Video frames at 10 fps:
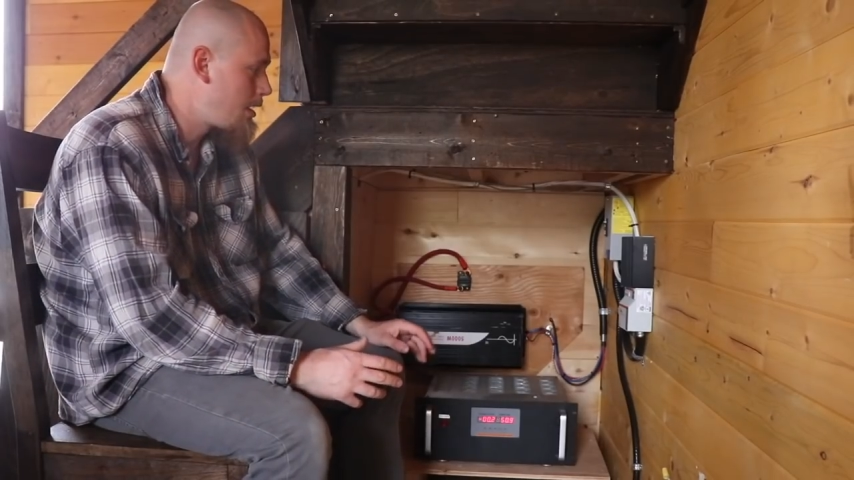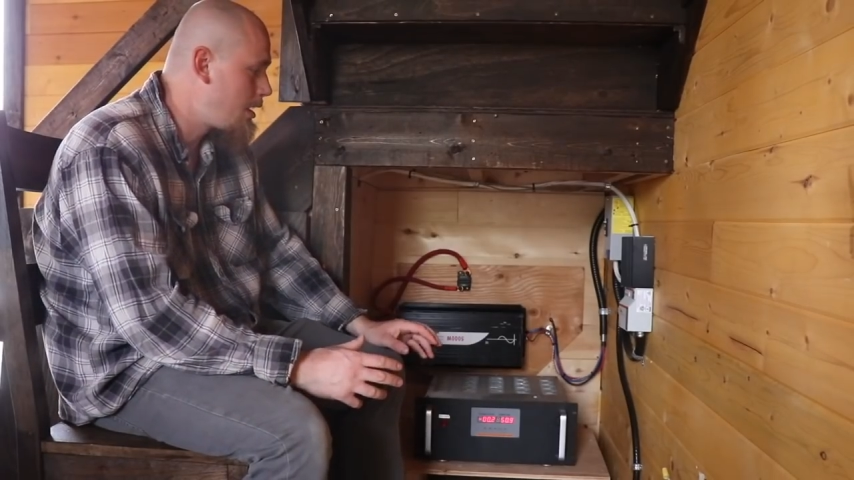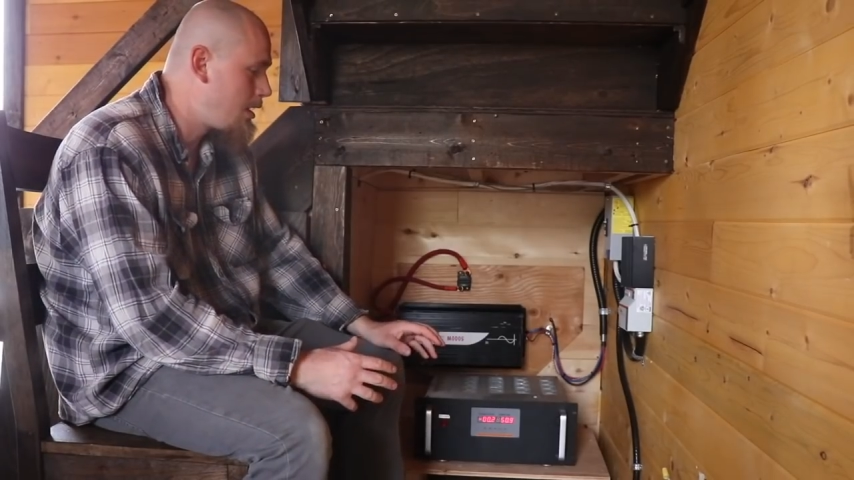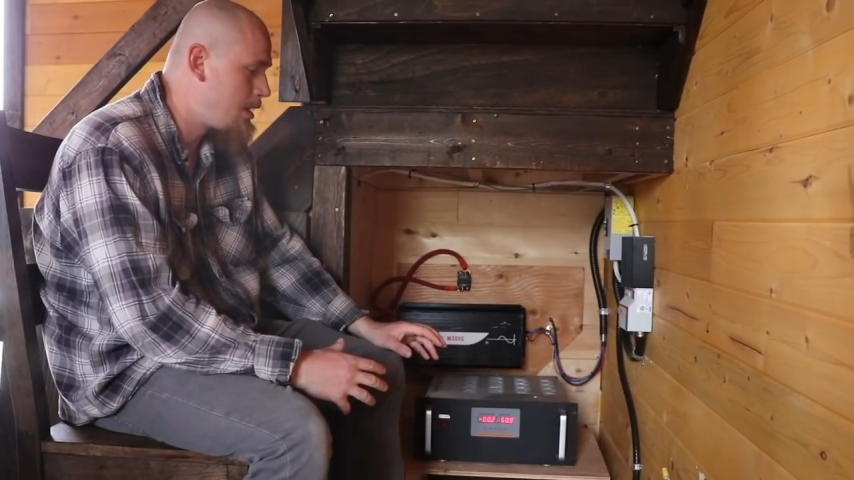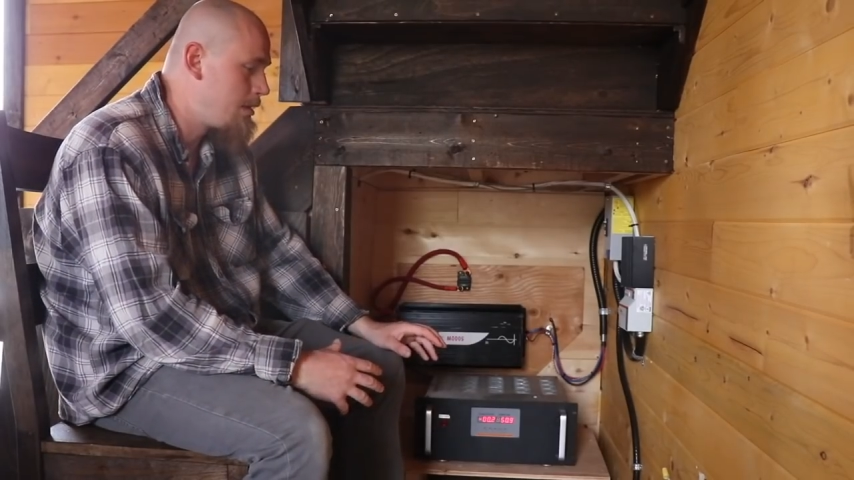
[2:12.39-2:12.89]

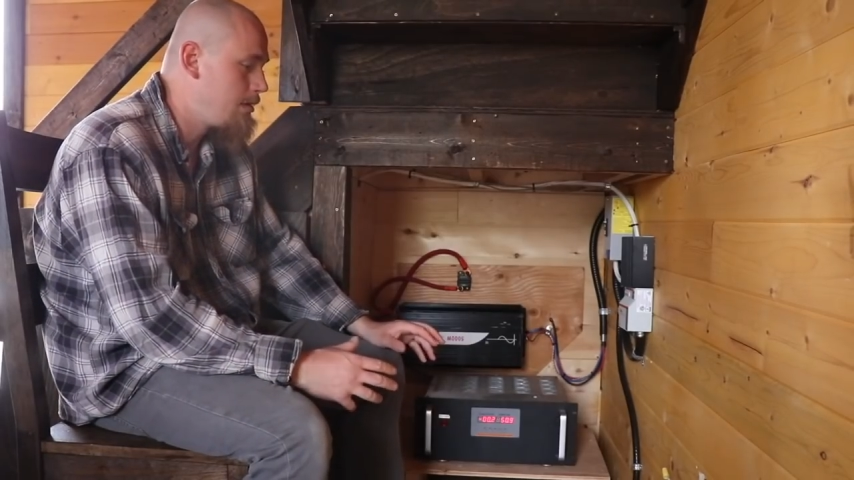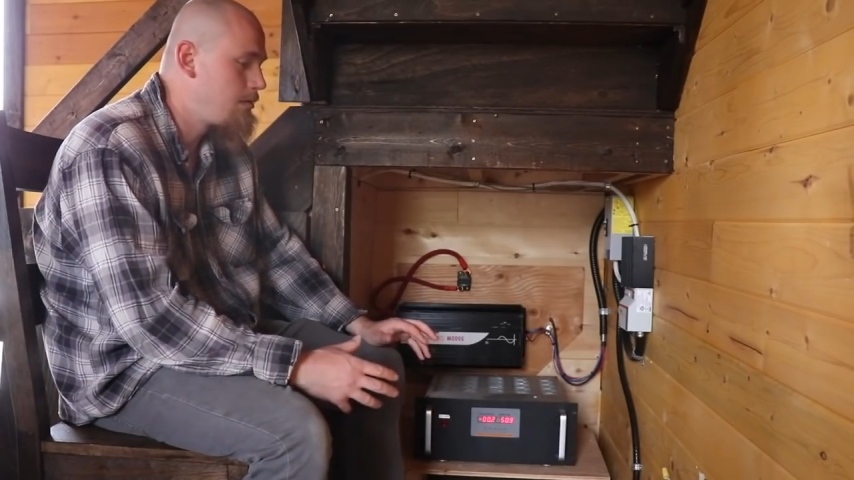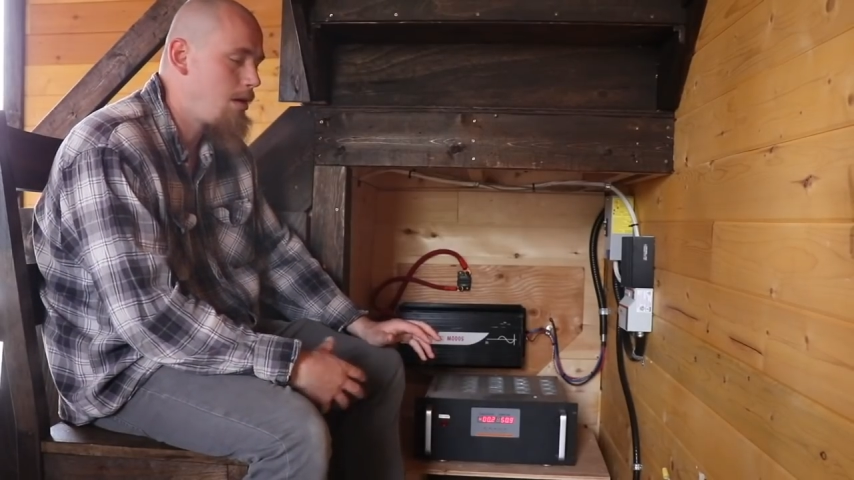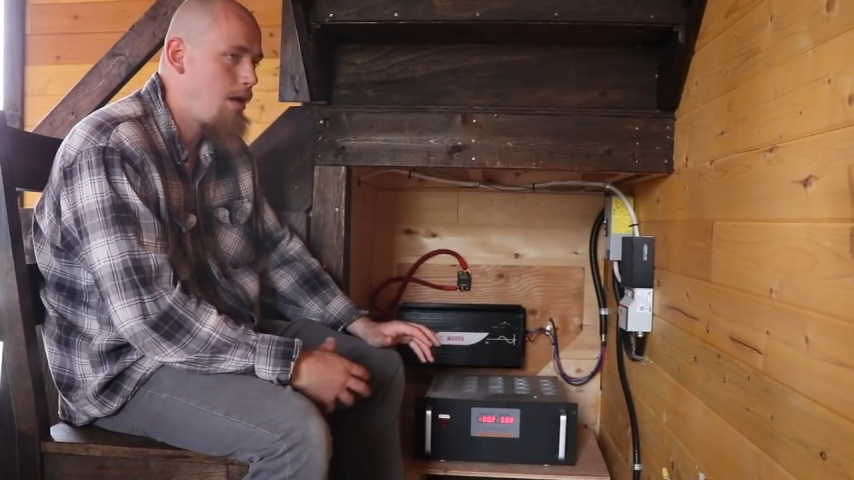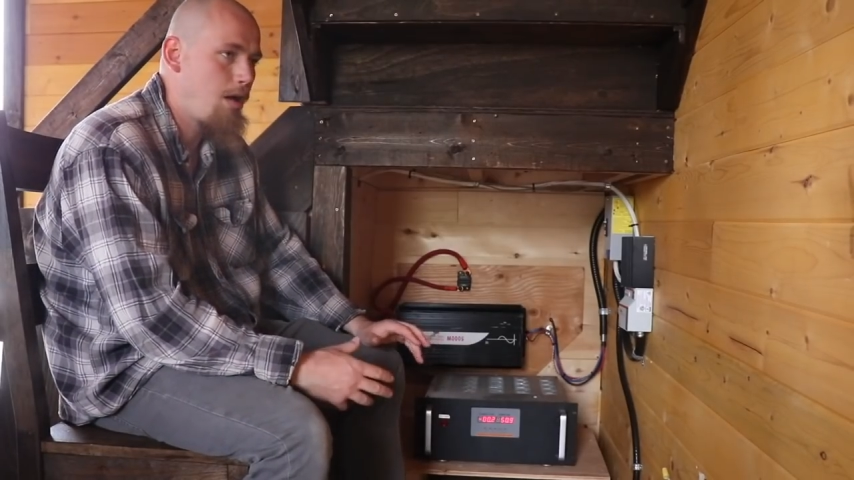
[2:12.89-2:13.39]

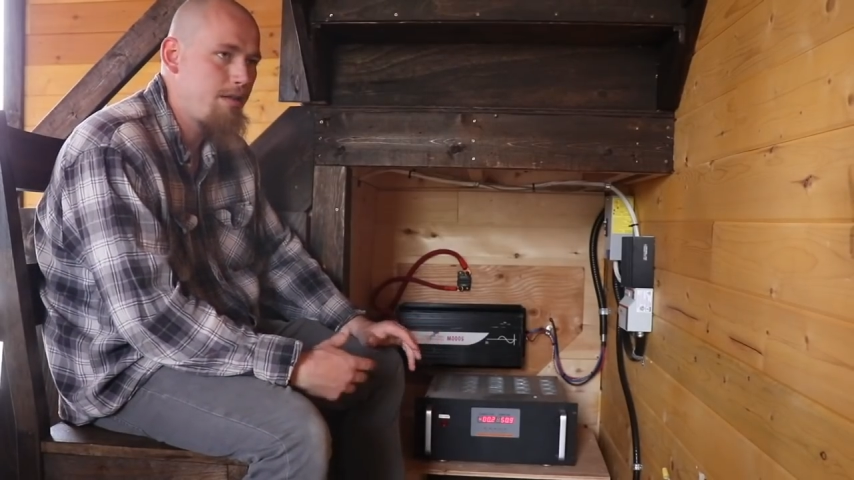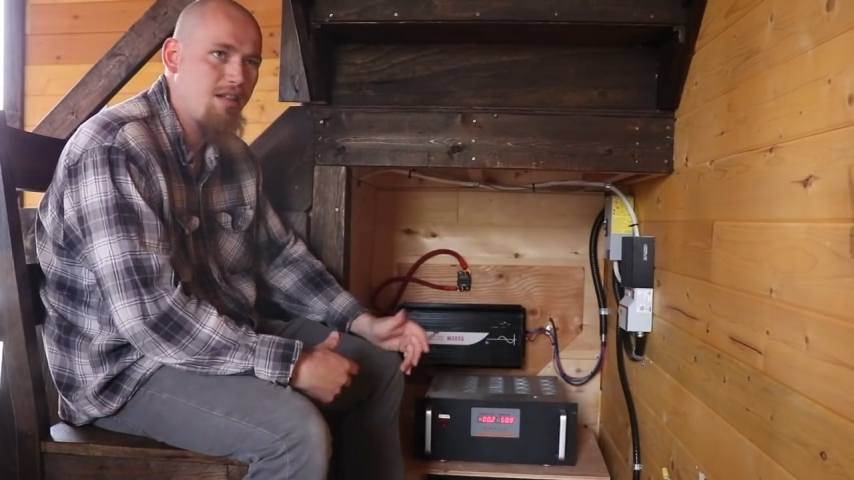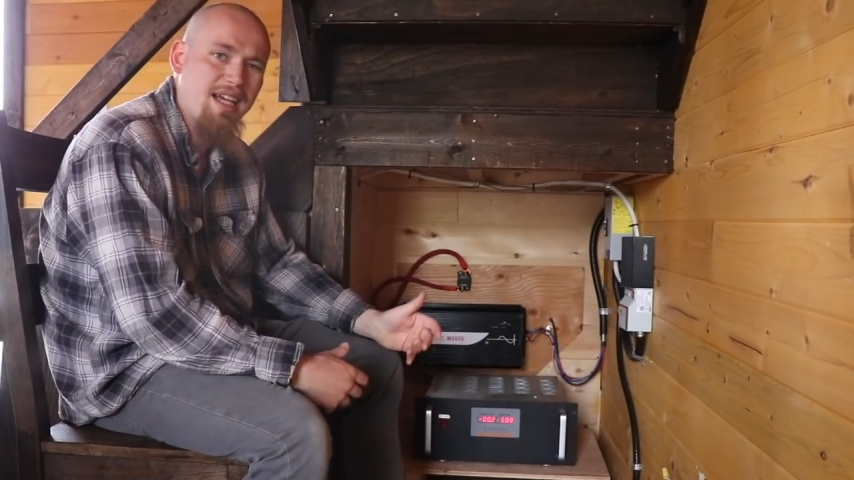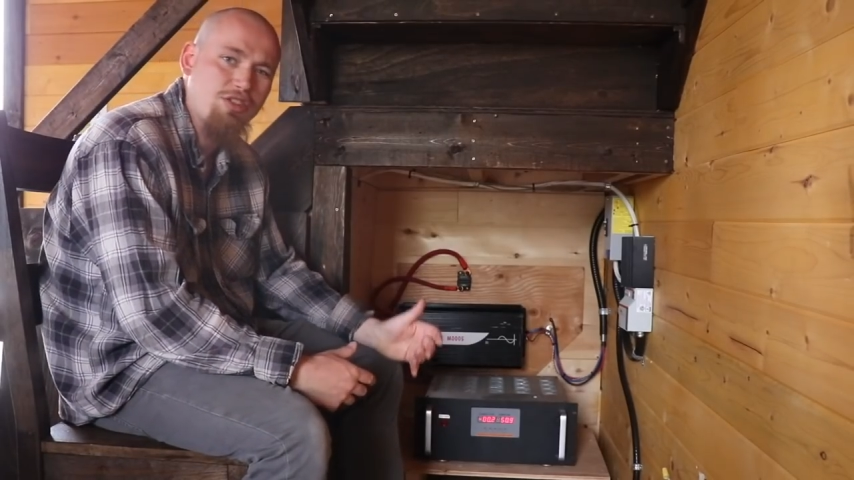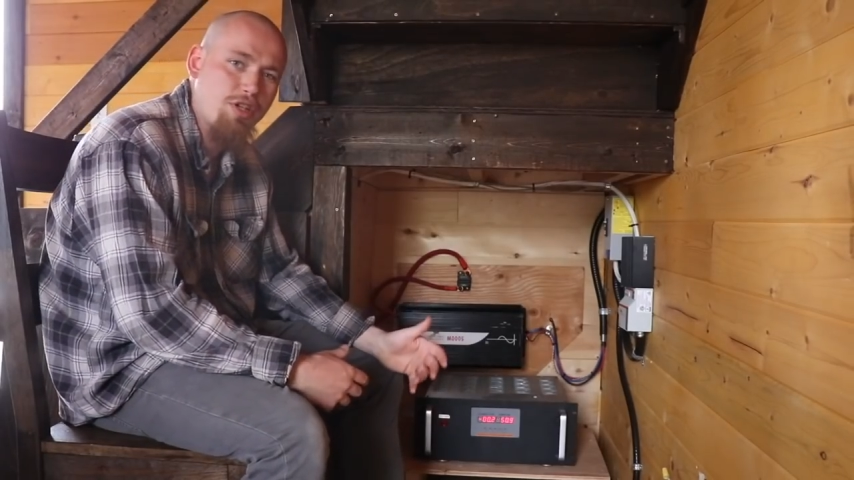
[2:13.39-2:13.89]
an
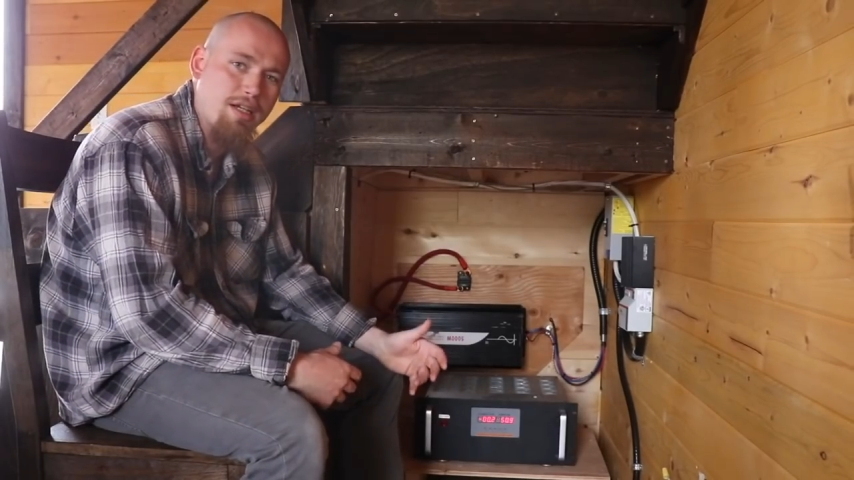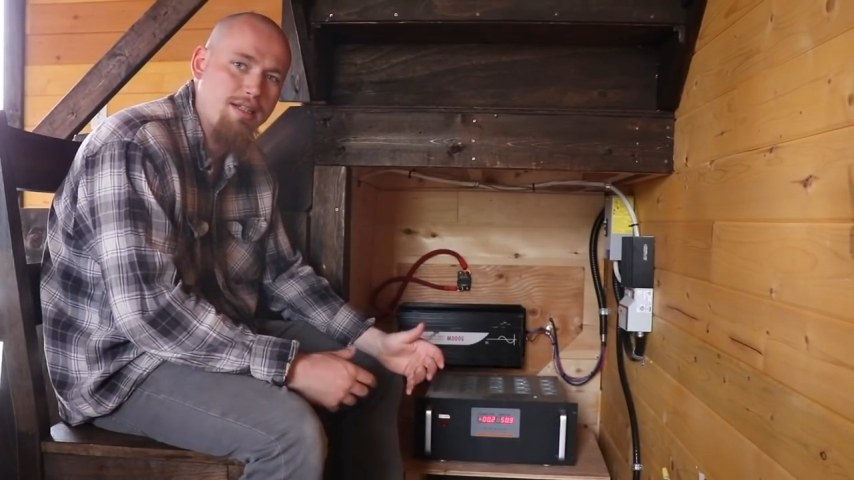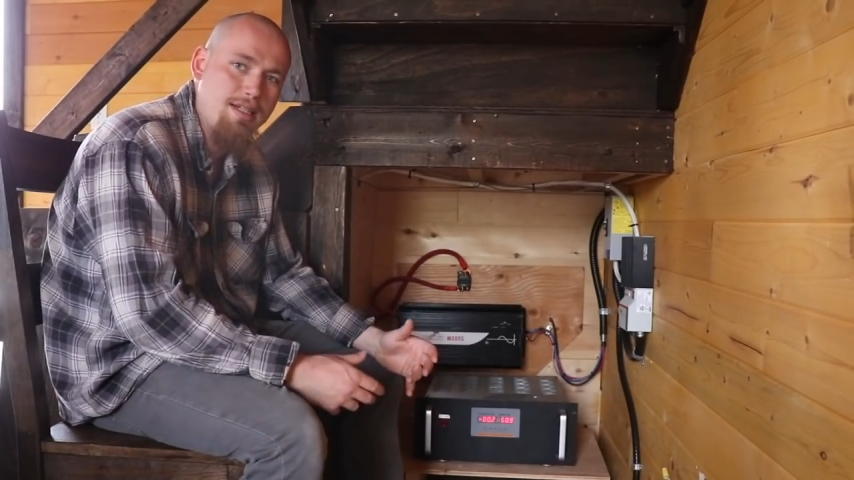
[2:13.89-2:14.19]
electric